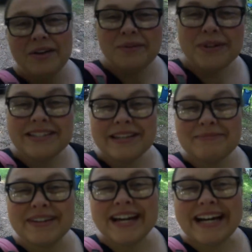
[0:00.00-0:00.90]
What's
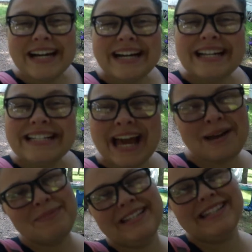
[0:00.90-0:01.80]
up, guys?
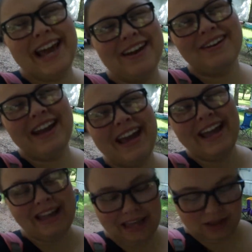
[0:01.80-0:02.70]
Happy Saturday,
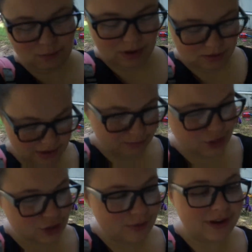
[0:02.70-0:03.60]
and welcome
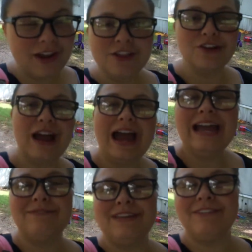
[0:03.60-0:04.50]
to another
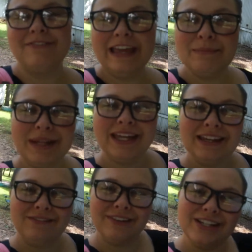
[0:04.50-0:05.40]
Ivey family
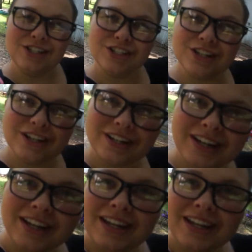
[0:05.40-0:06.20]
adventure.